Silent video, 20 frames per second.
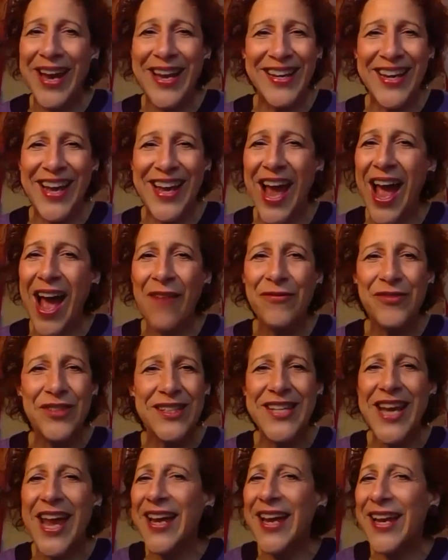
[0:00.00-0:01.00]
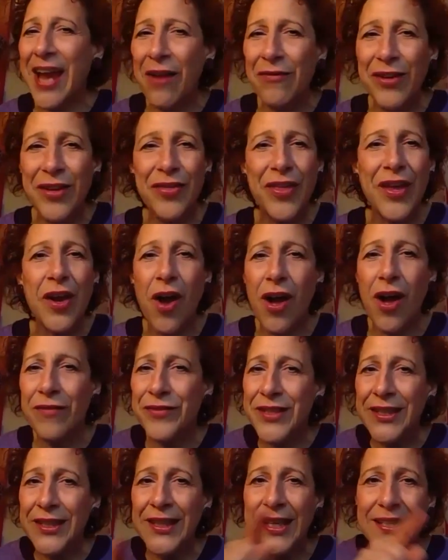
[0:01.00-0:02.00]
I have to take everything off,
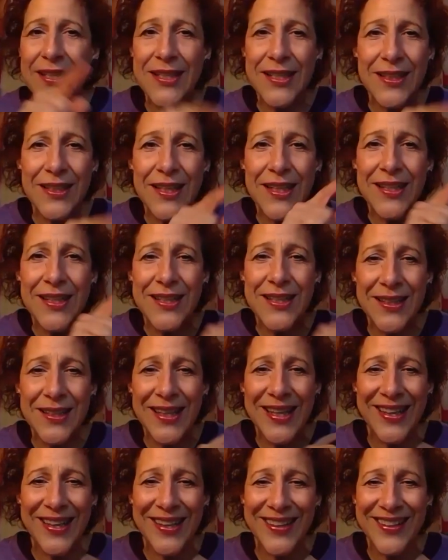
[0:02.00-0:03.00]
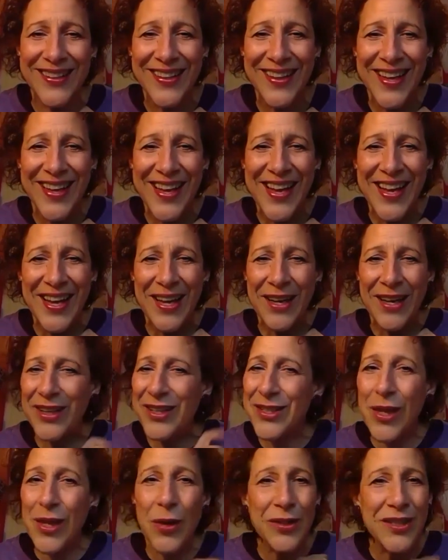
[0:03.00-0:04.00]
delete, because
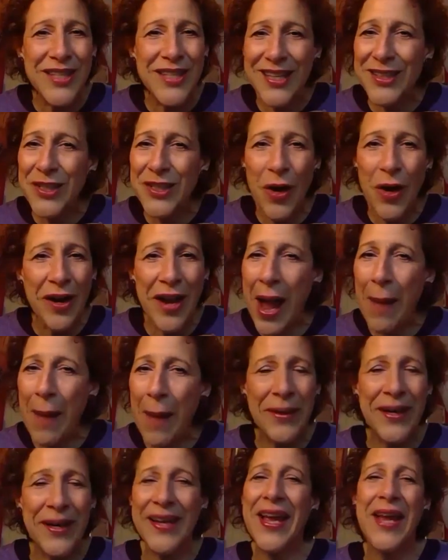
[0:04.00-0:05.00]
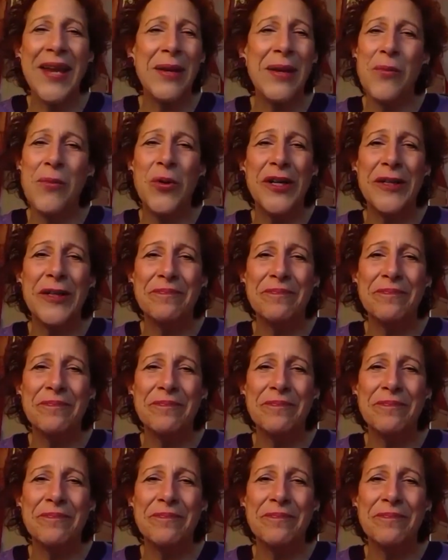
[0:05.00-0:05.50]
those things aren't happening anymore.